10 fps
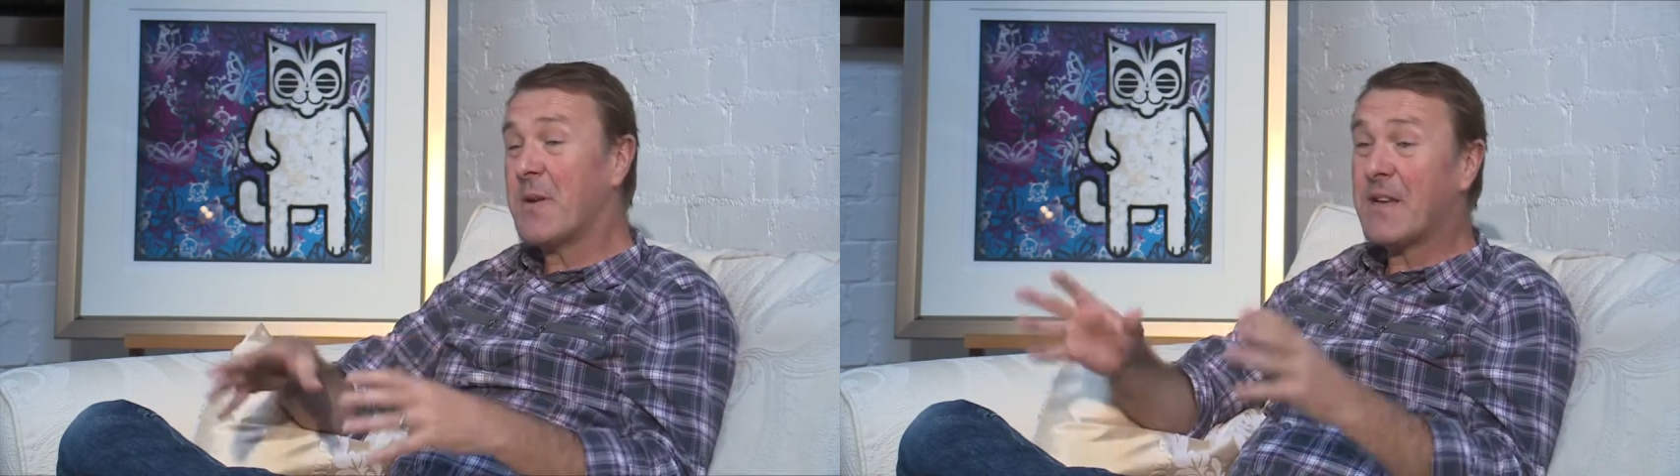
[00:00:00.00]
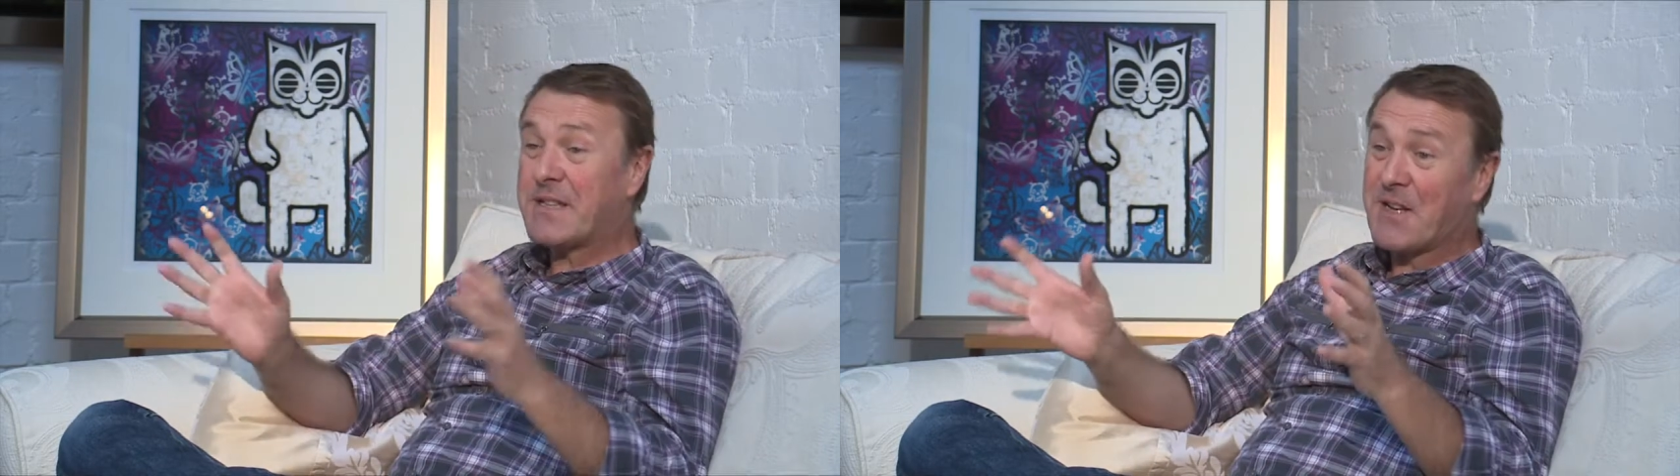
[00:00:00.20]

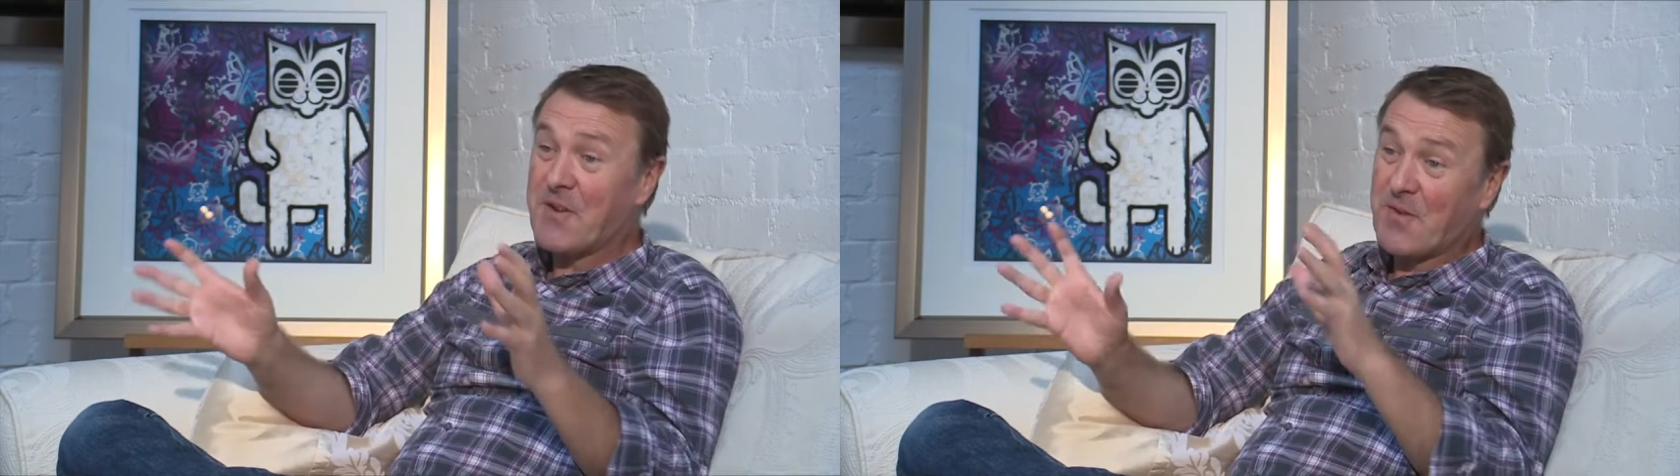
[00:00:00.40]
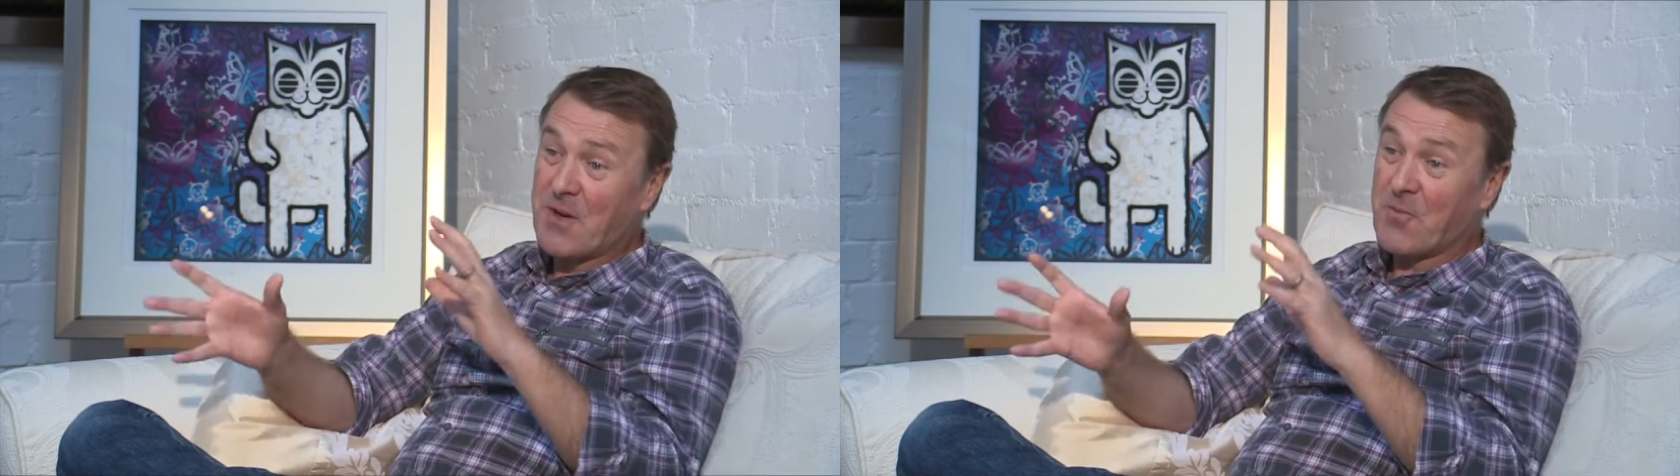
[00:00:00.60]
bit of
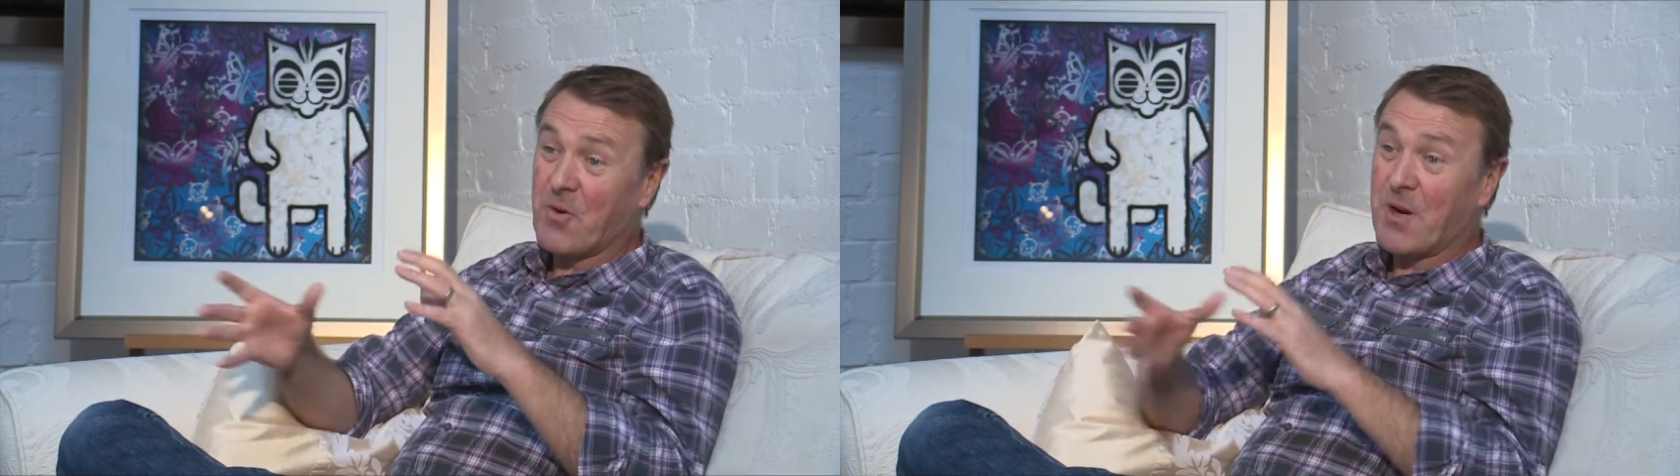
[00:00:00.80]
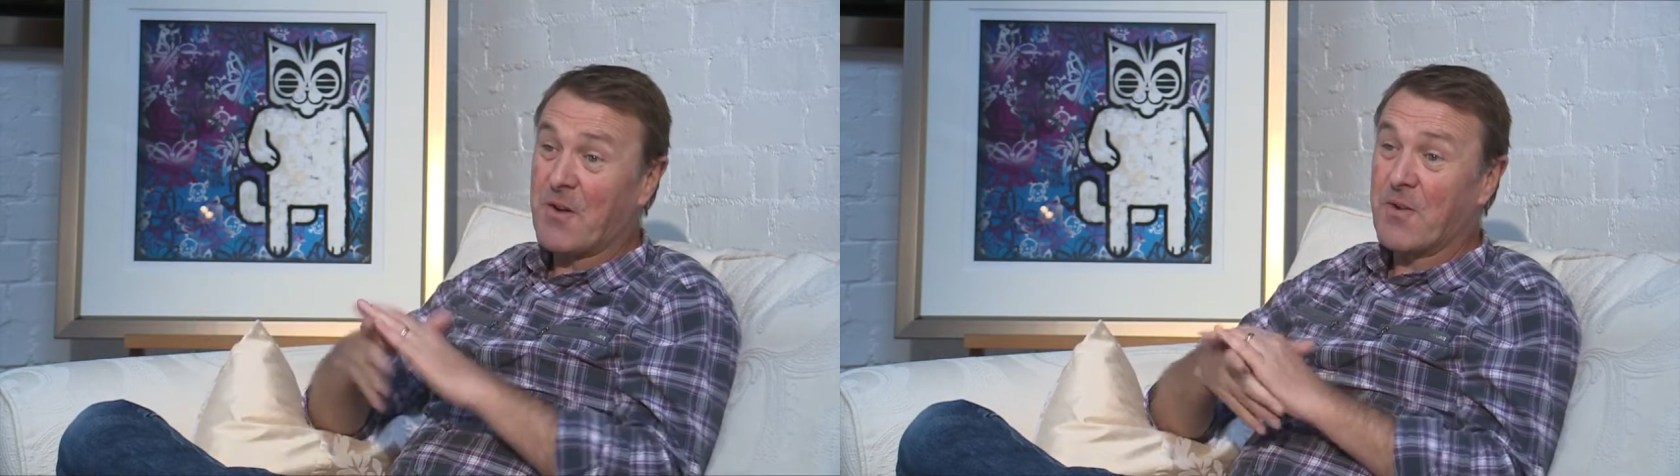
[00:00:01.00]
TV and
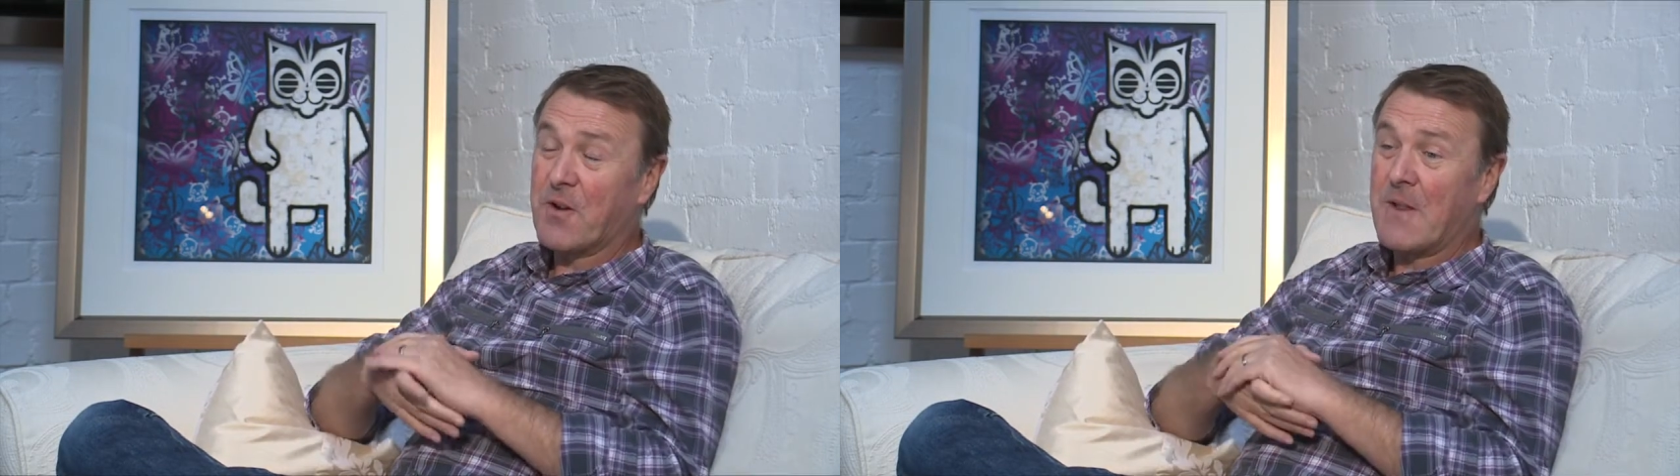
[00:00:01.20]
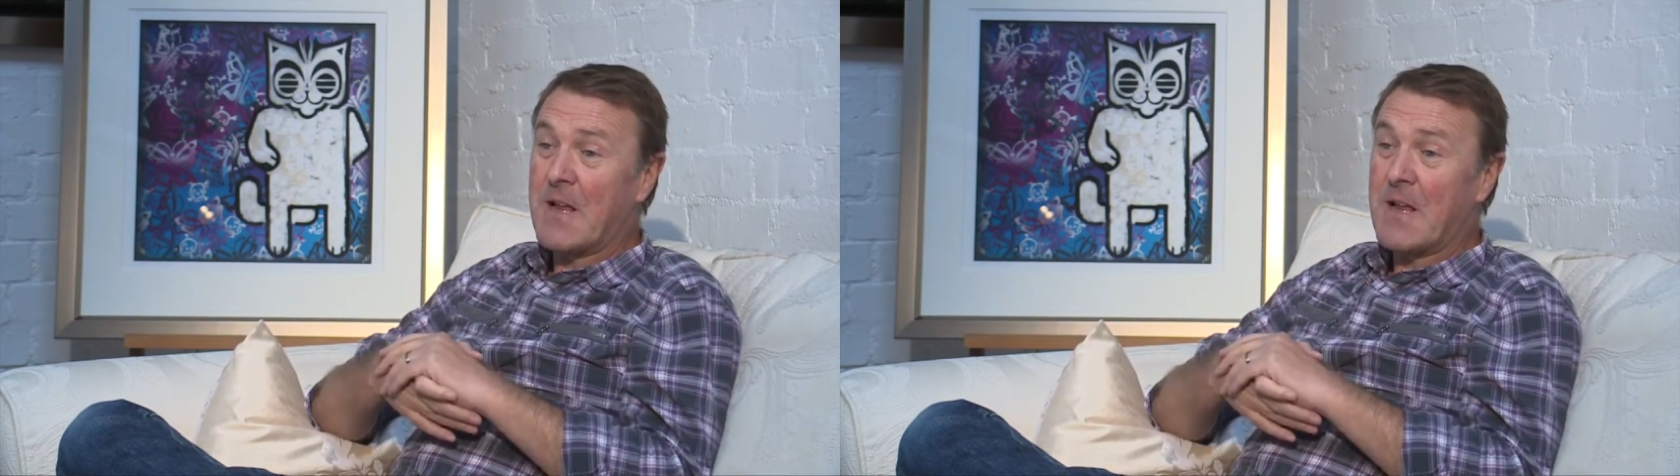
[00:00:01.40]
what have you,